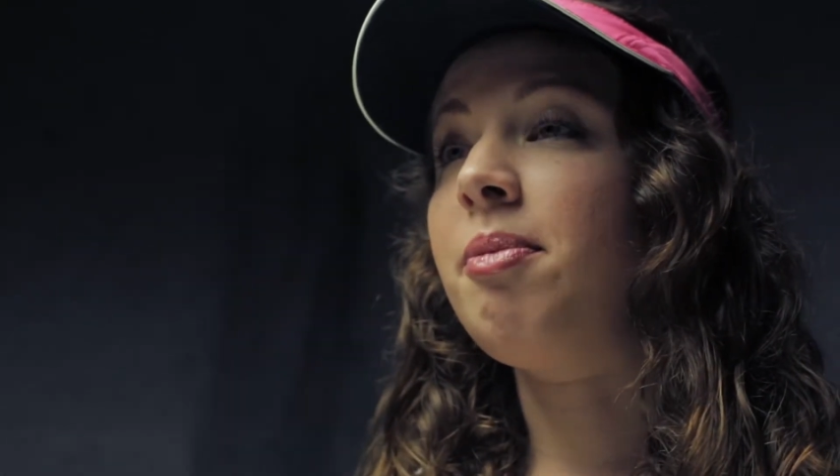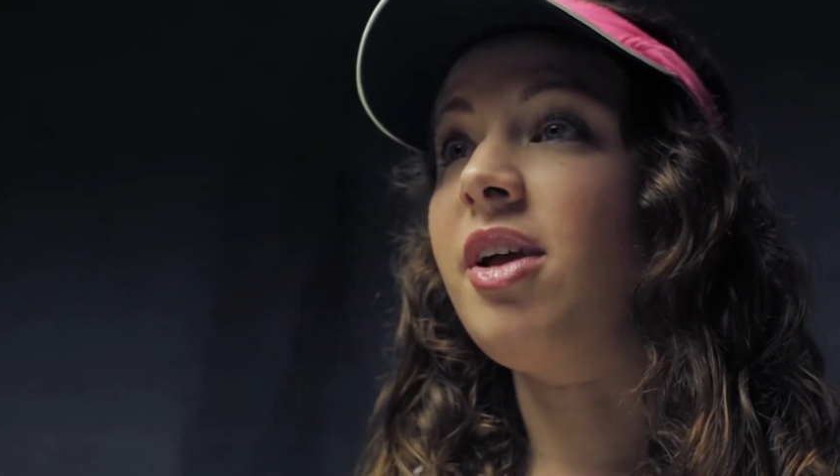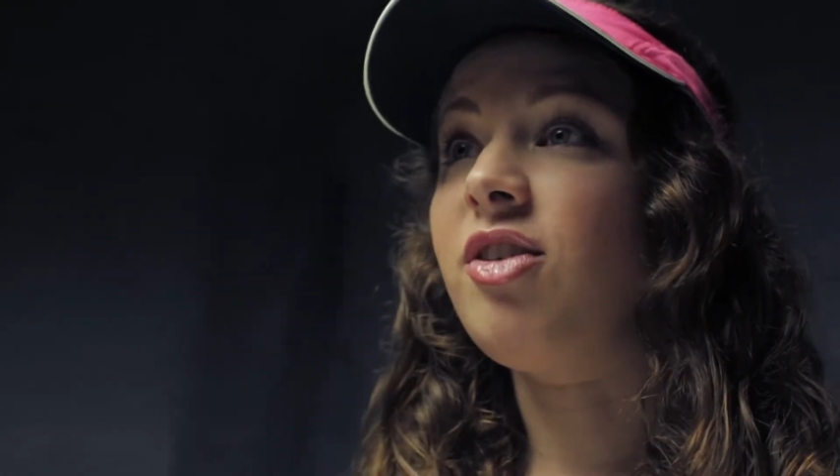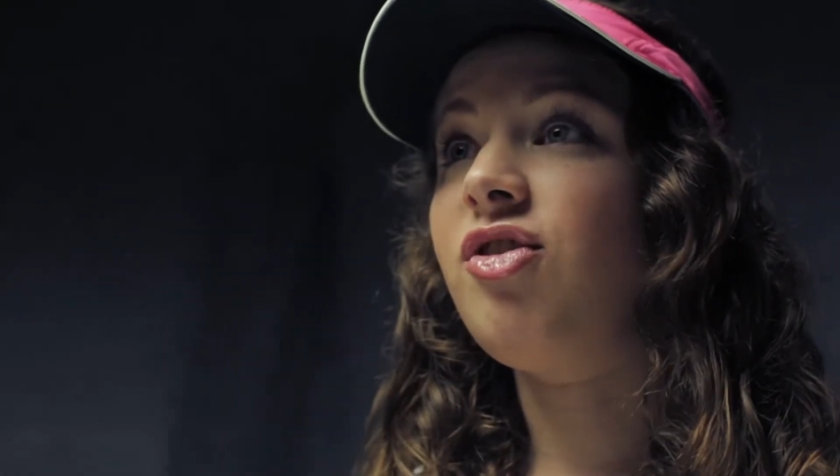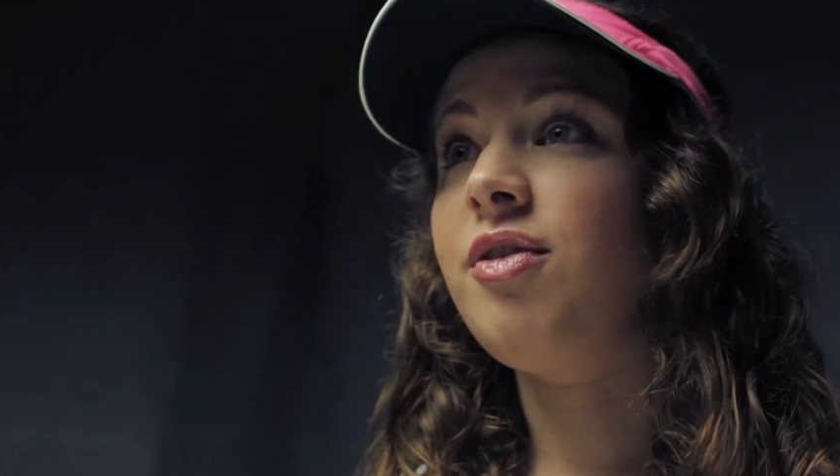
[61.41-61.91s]

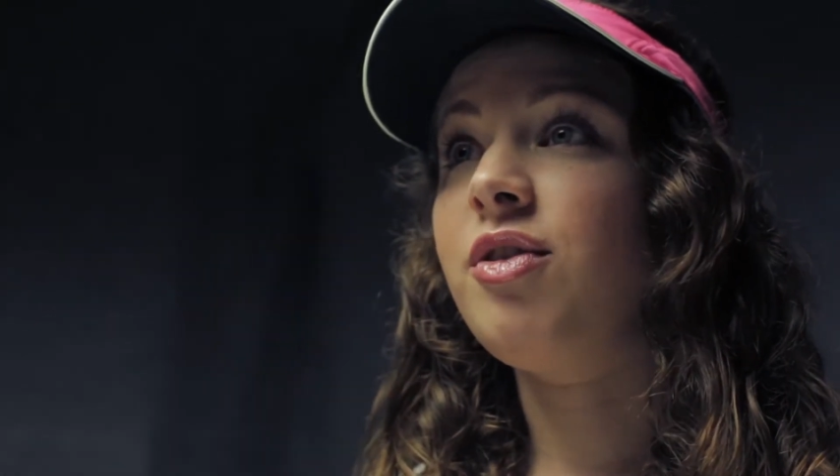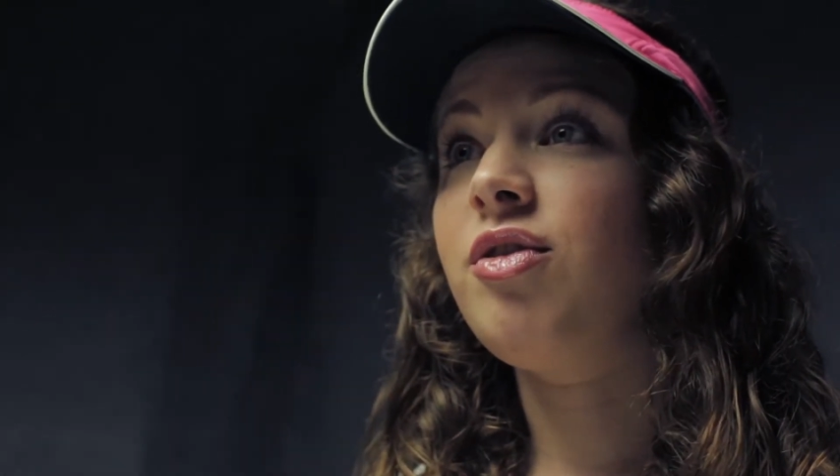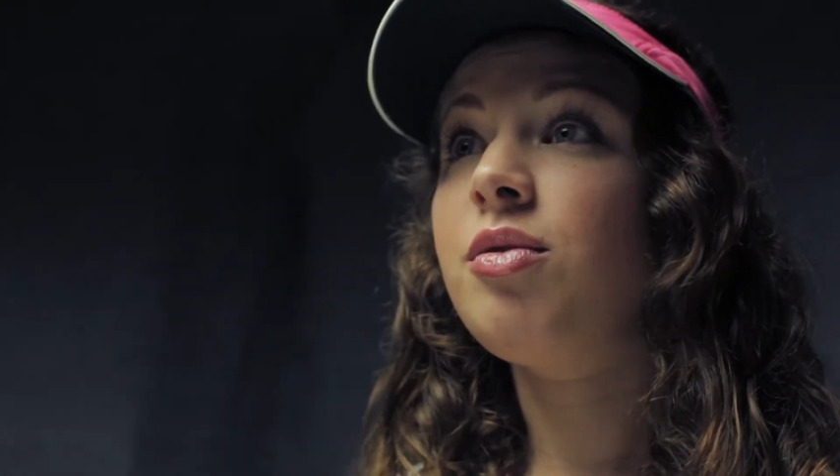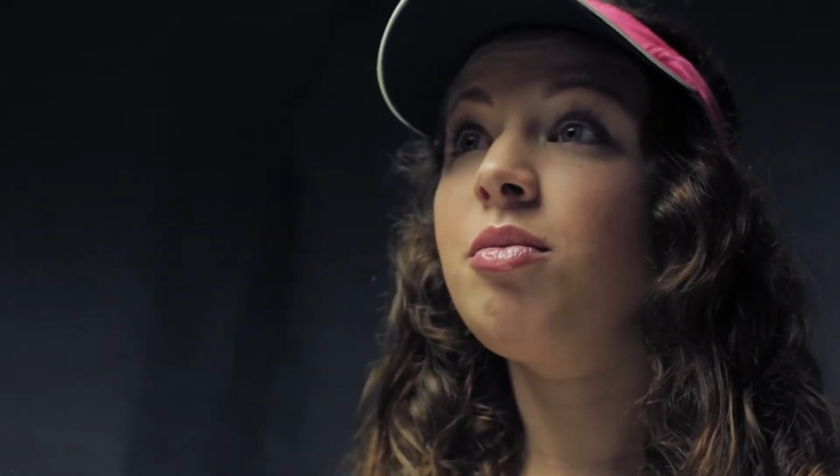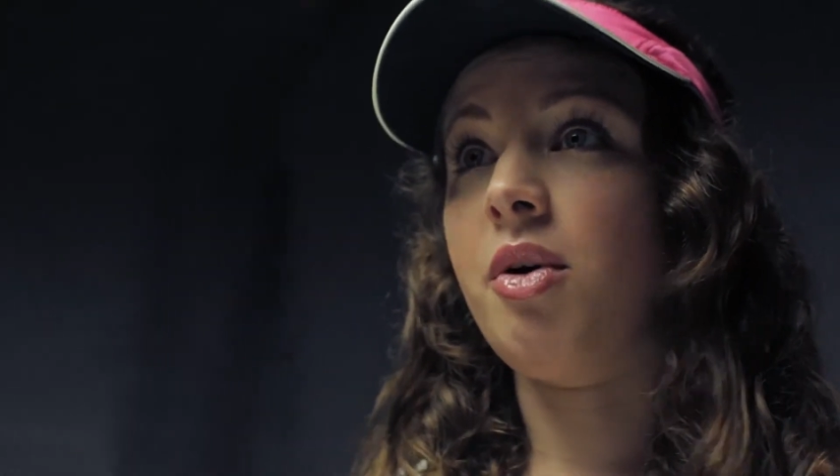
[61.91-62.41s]
pledged different
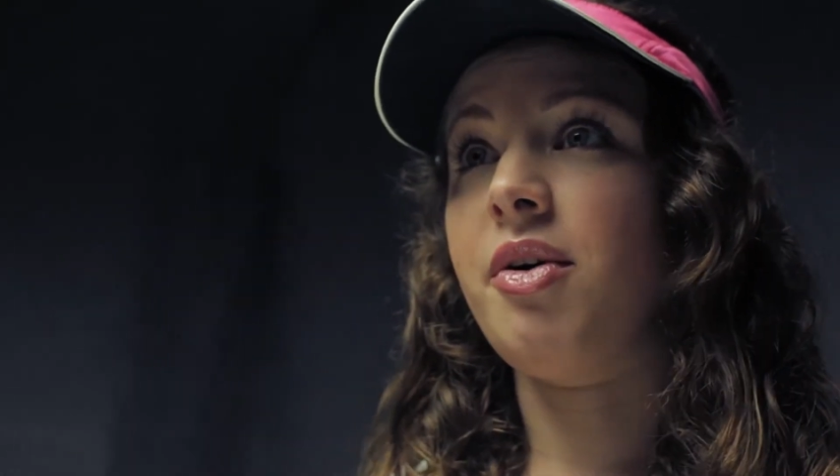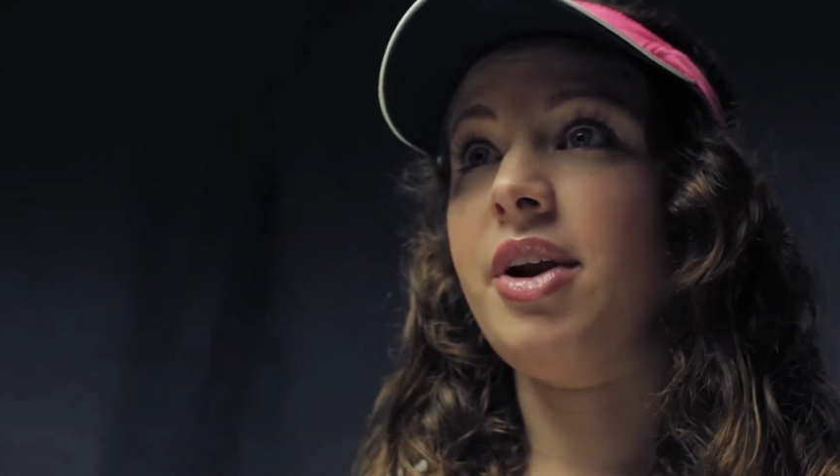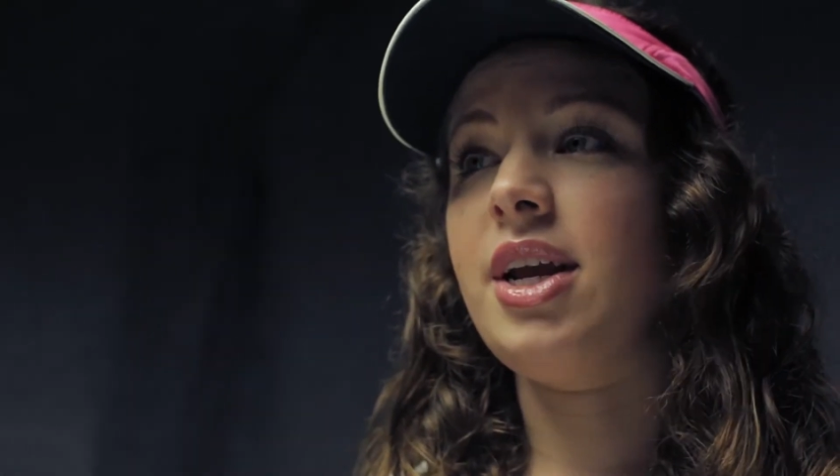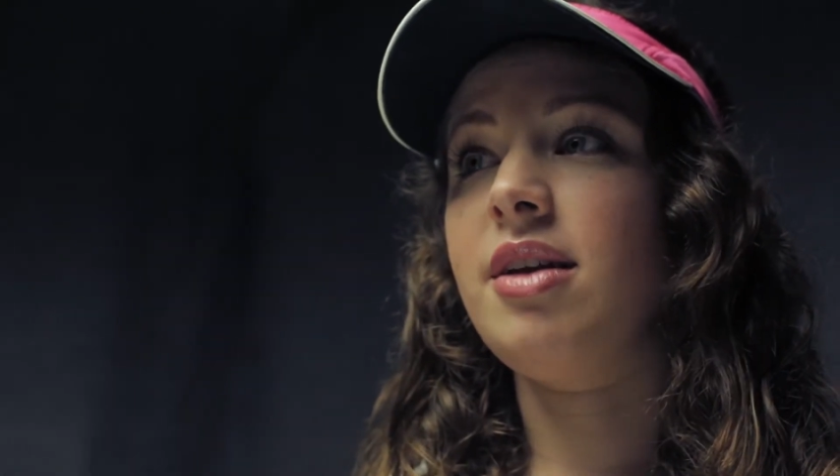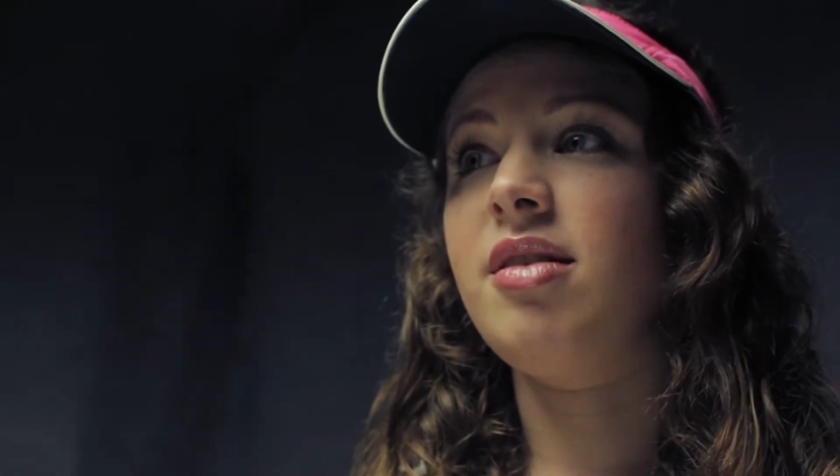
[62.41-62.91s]

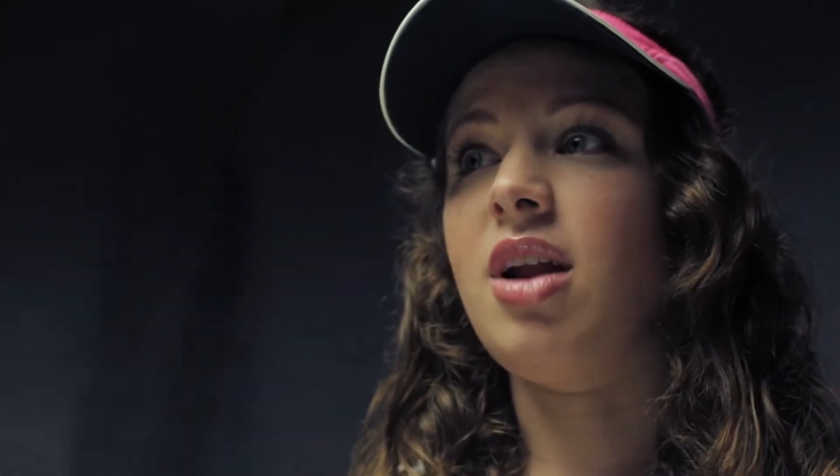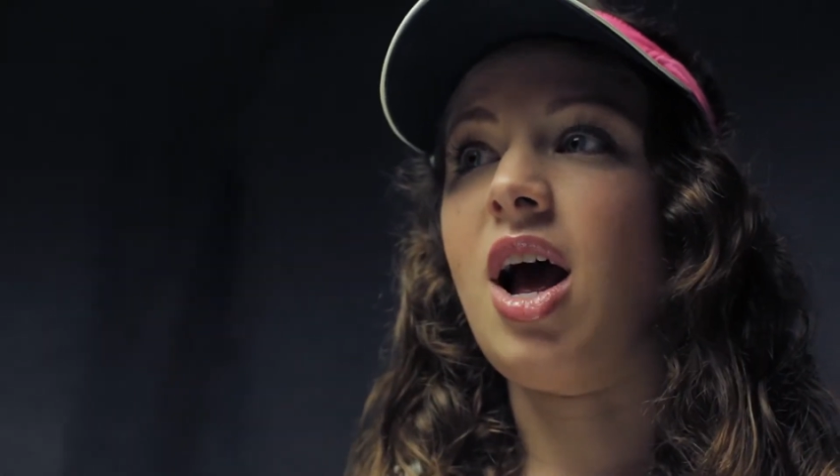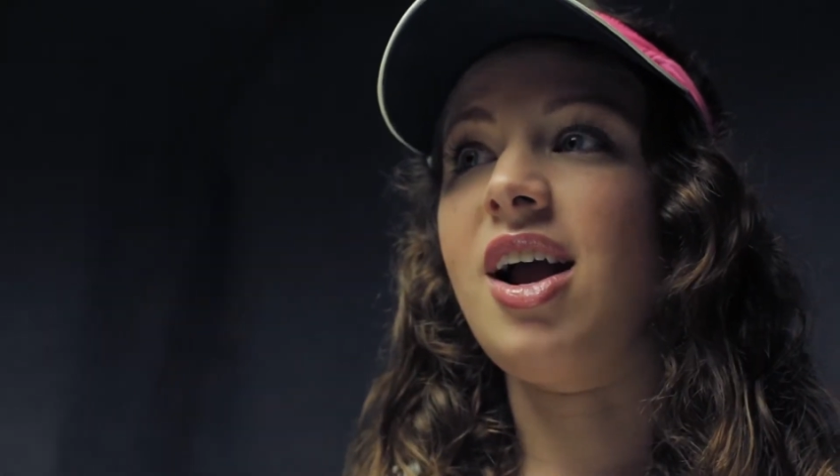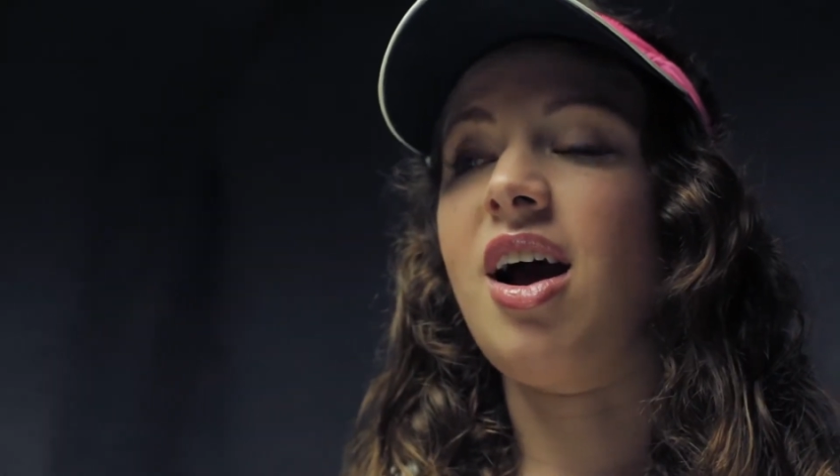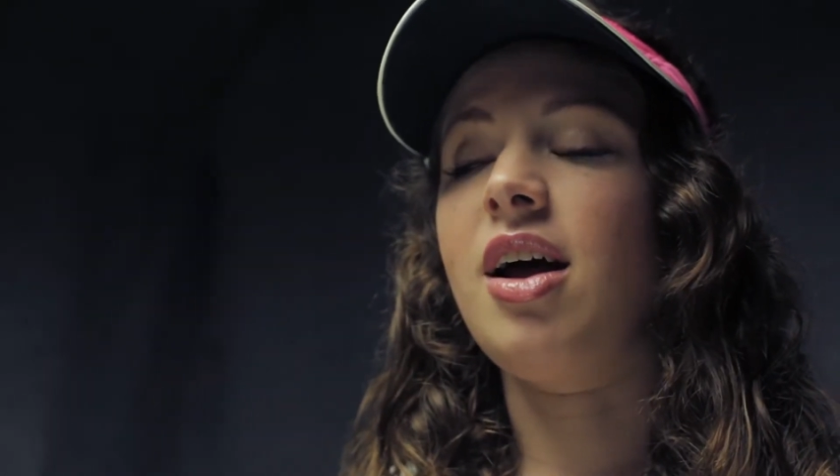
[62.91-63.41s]
sororities, and
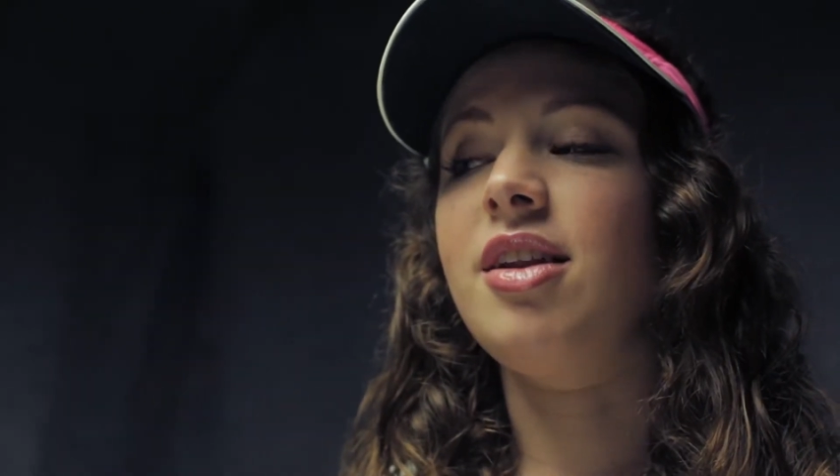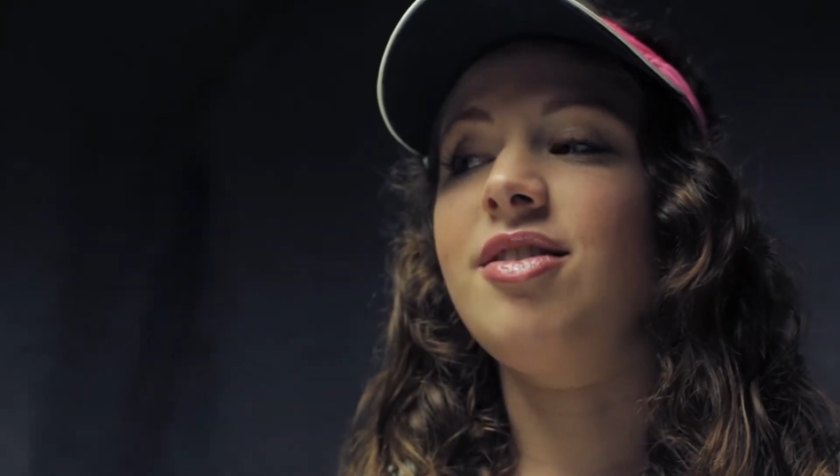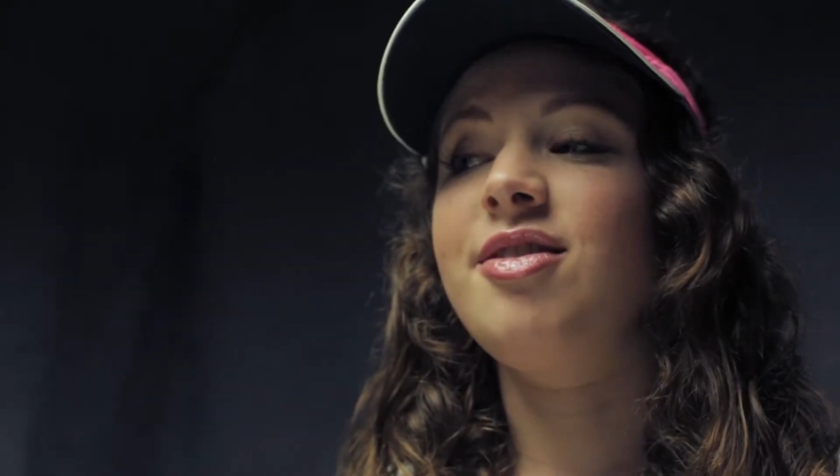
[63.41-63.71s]
I got